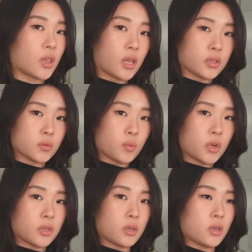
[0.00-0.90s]
Last
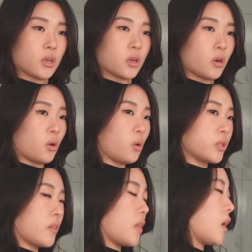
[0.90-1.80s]
one. Hold
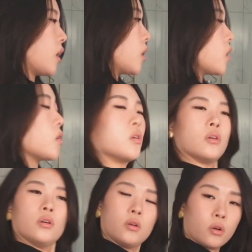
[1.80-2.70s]
it there.
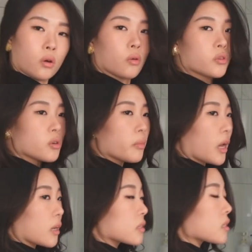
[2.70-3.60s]
Hold your back